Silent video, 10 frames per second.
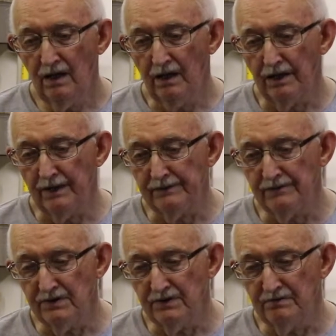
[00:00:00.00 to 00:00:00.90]

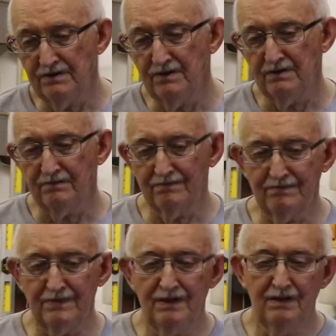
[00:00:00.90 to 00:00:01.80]
the
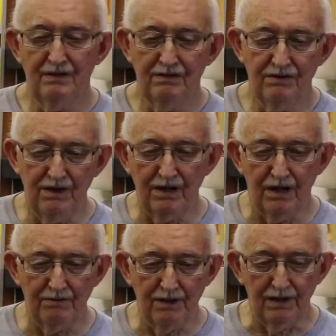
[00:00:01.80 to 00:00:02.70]
thing I
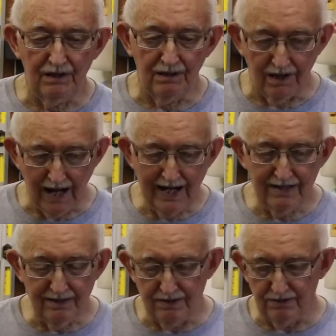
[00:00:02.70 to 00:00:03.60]
really like
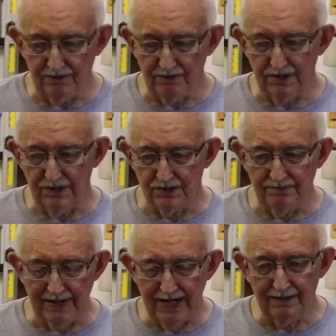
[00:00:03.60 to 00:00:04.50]
to do is
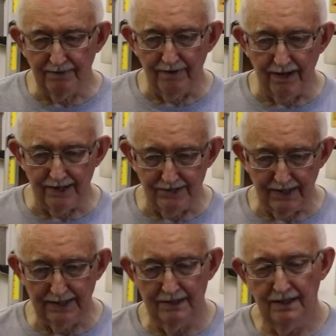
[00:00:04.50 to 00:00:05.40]
make the
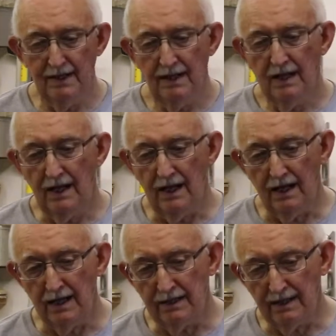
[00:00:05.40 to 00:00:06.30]
project
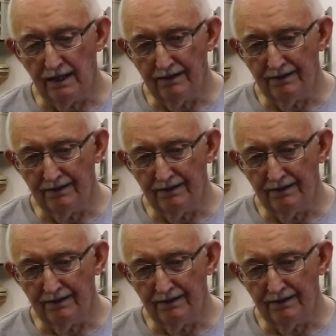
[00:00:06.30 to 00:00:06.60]
and